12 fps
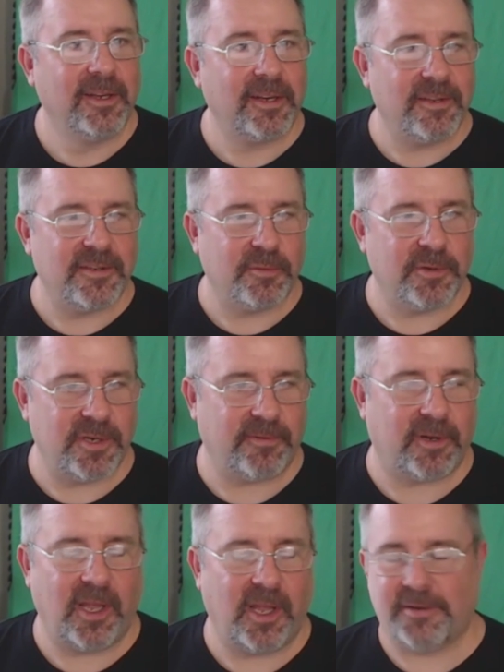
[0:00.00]

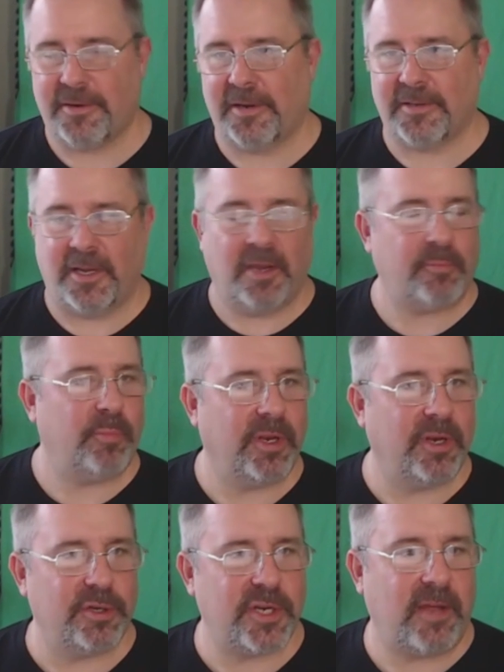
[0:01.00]
consumer-driven contracts. I happen to be in
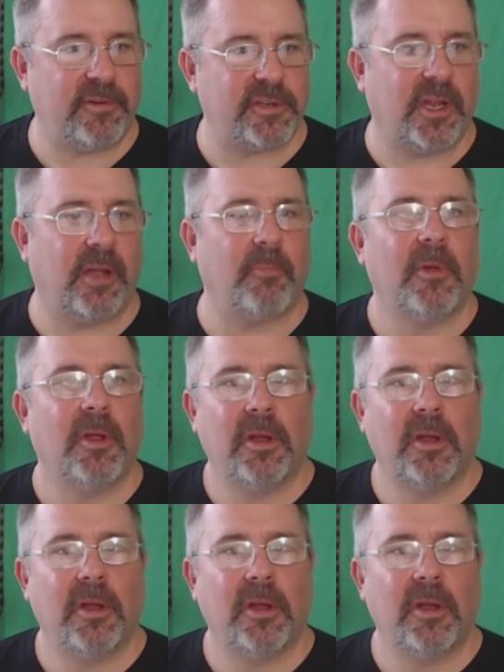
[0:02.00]
a Java shop.